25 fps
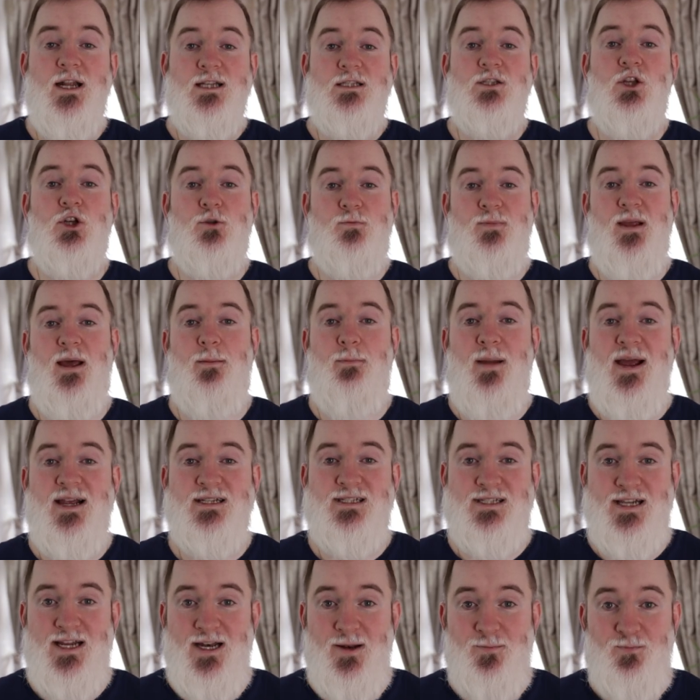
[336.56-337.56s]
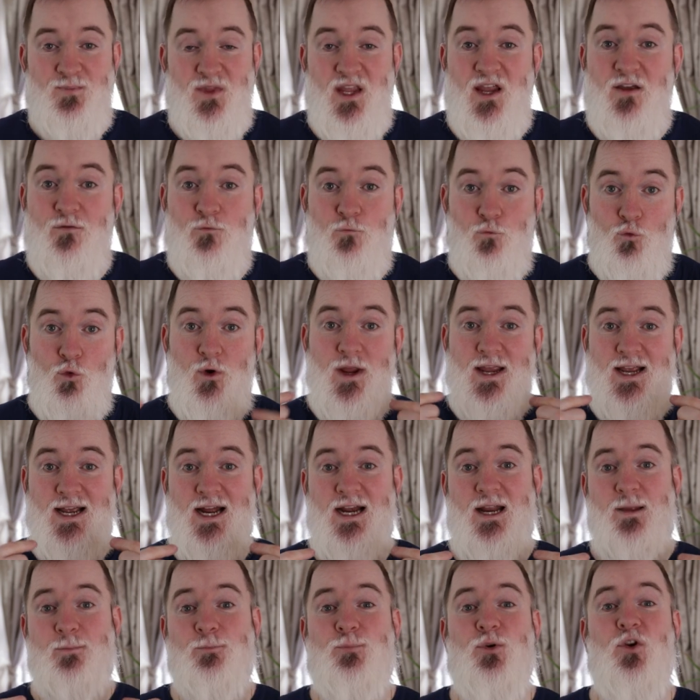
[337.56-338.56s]
it not be amazing if we
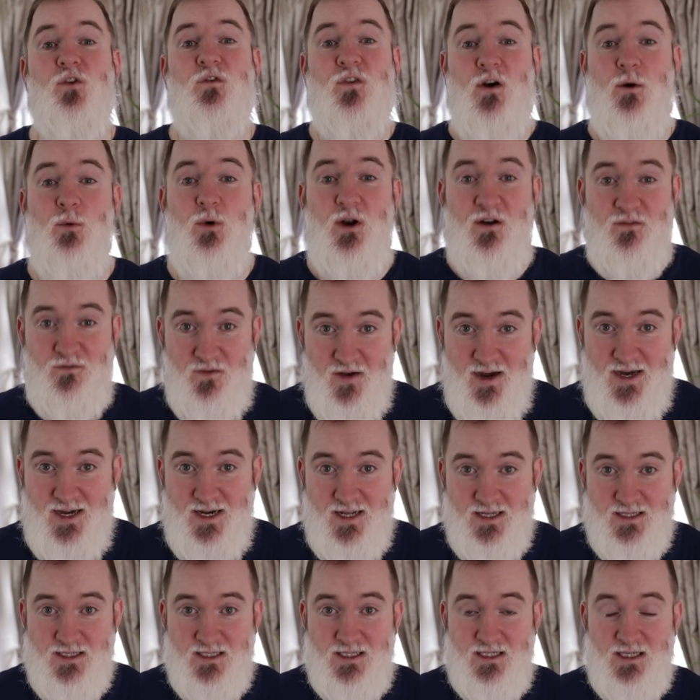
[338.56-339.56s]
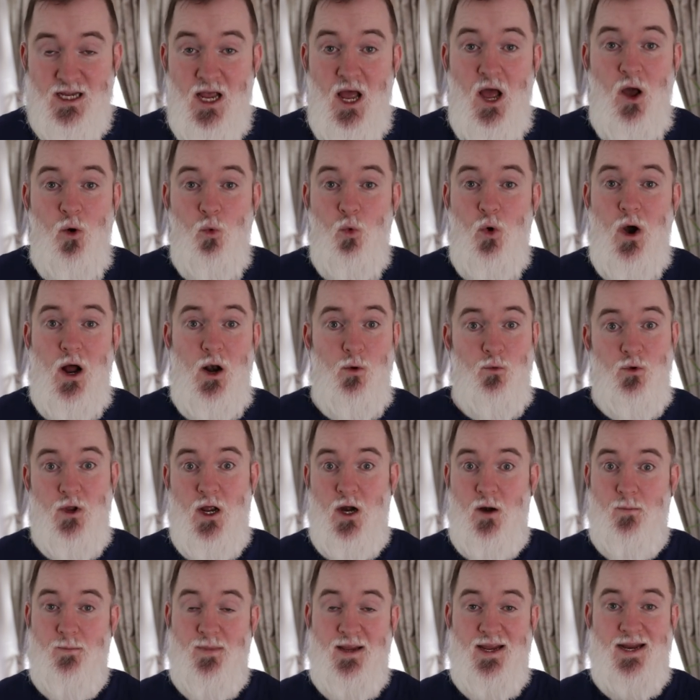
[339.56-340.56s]
can improve our finance while we
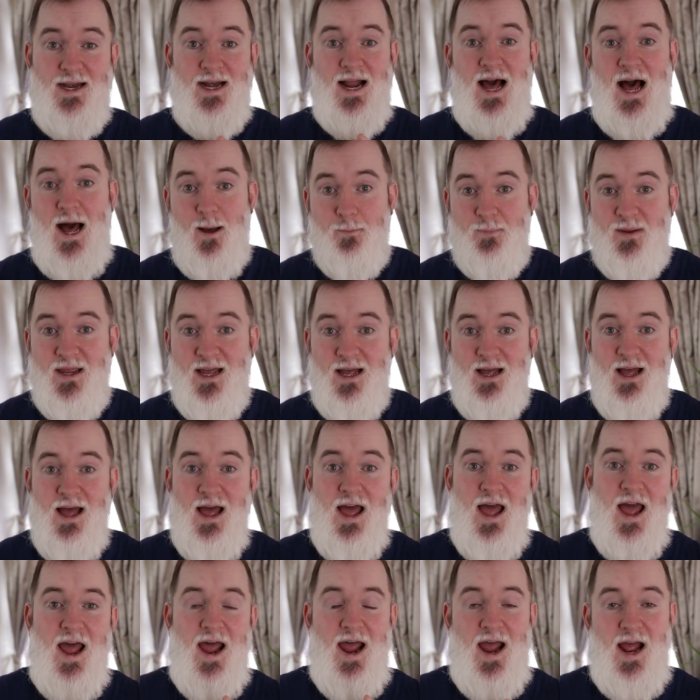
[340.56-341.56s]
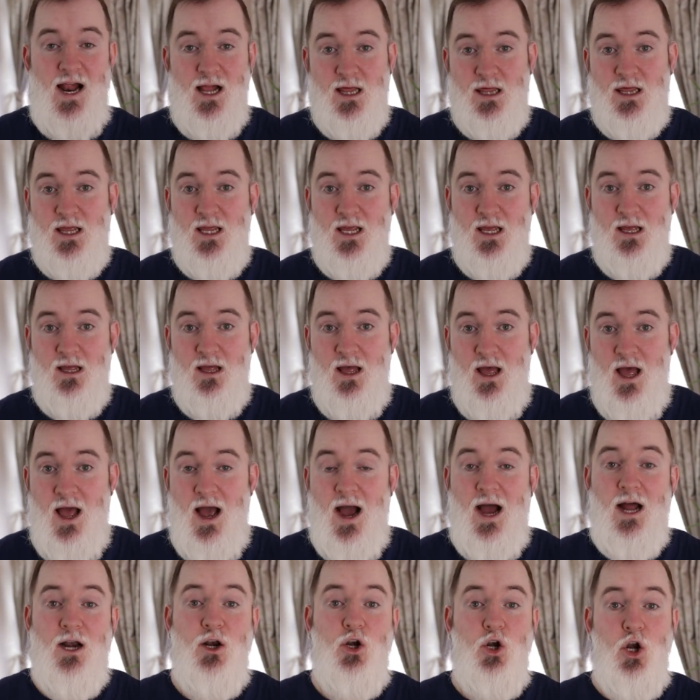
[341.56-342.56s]
are being happier, healthier,
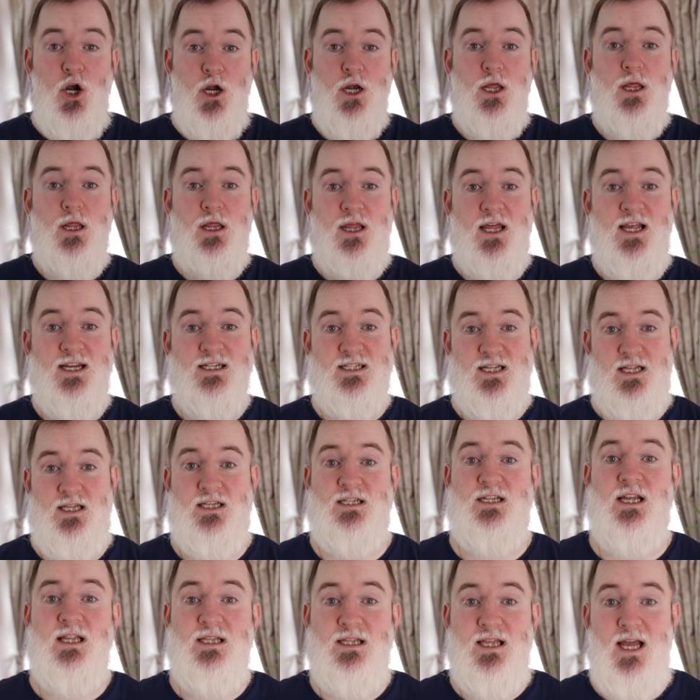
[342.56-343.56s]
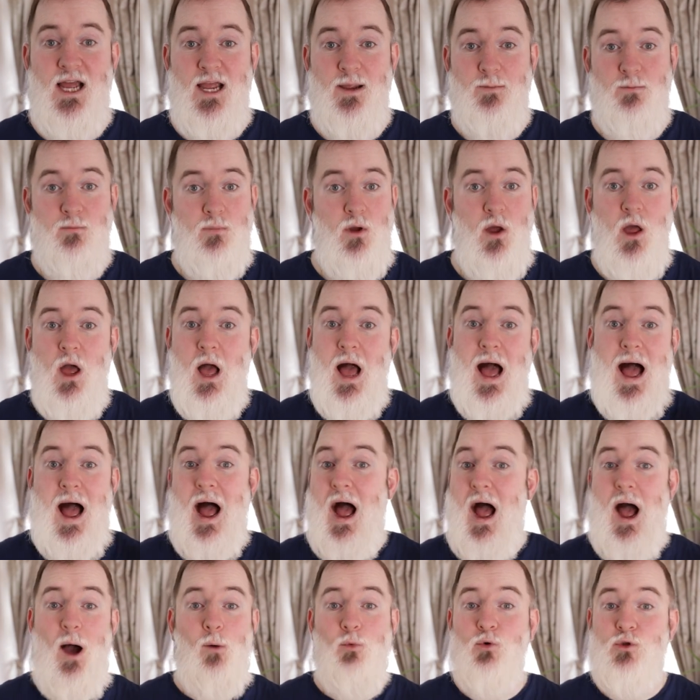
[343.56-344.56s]
and learning things at the same time?
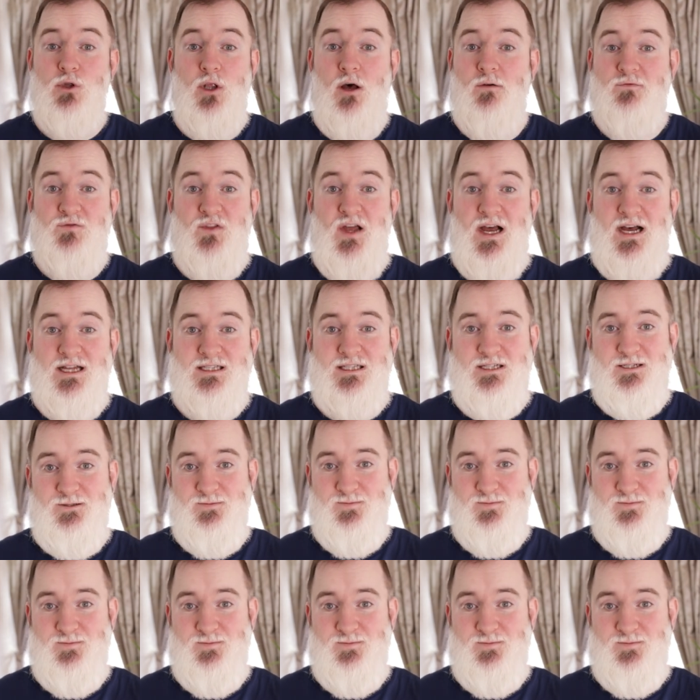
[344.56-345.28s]
I would love that.